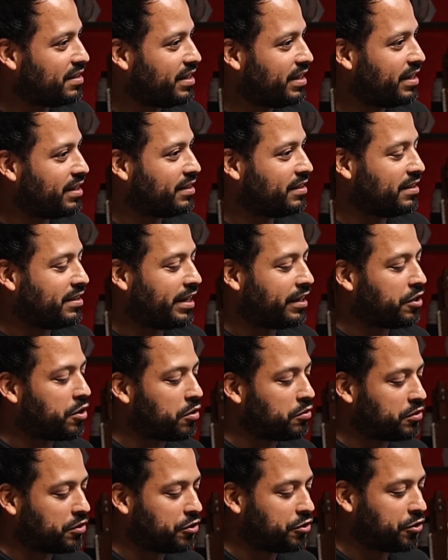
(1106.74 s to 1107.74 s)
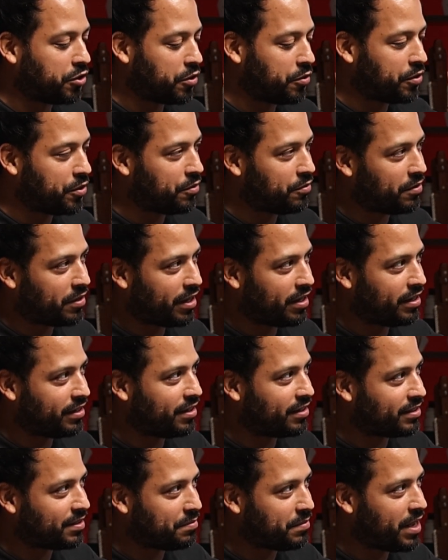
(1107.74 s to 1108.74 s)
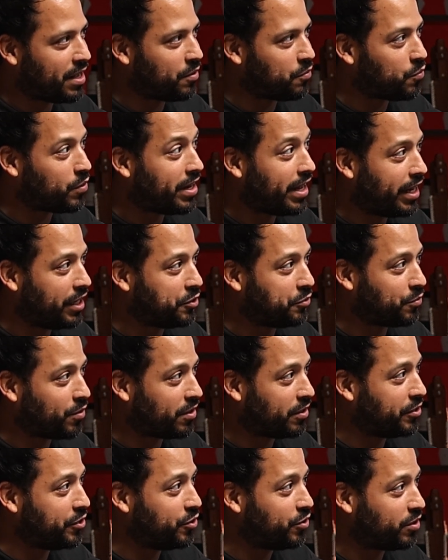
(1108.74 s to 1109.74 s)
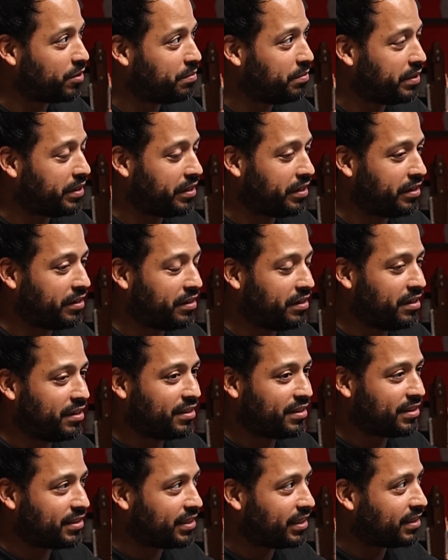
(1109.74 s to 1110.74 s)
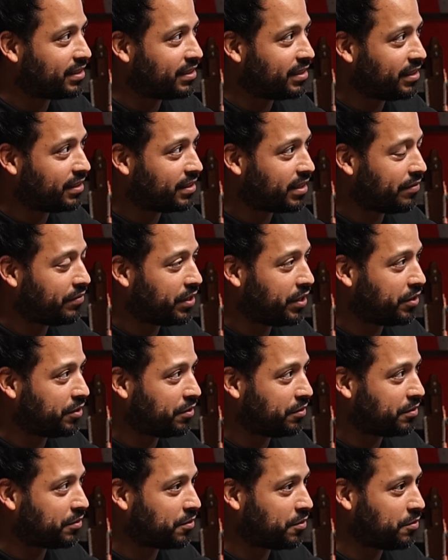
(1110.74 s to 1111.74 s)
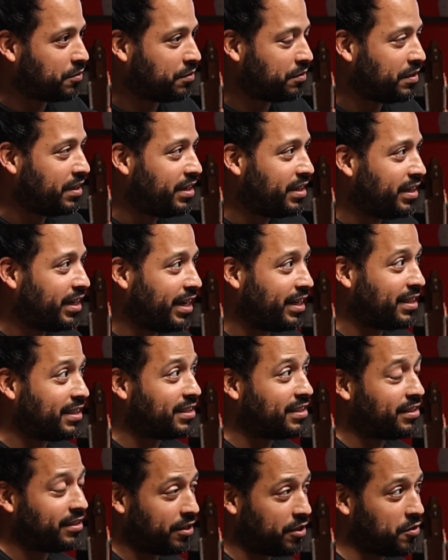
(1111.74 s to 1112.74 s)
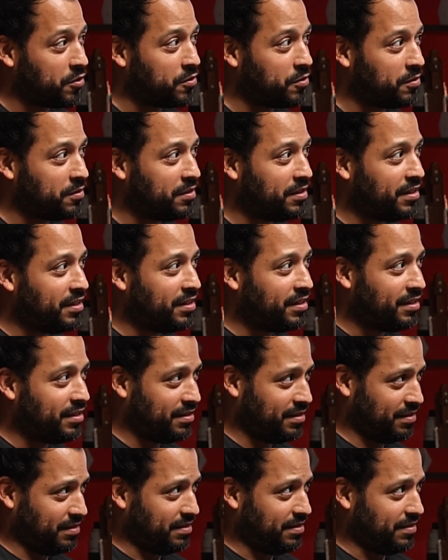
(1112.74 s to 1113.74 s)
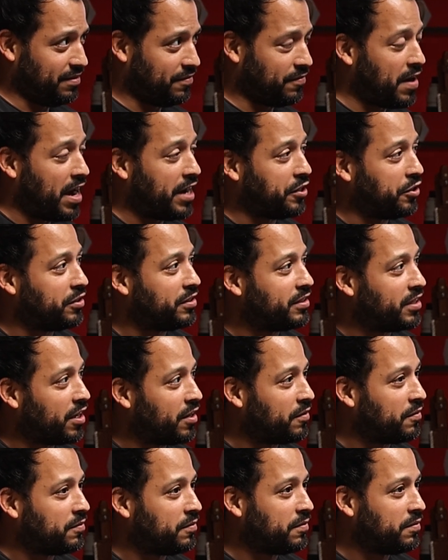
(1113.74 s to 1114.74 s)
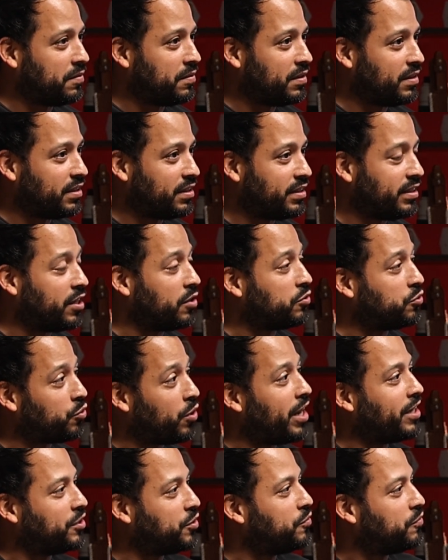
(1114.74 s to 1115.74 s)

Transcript: It goes to show you that it doesn't matter what age you are. You could be 60, 70 years old and still find yourself still trying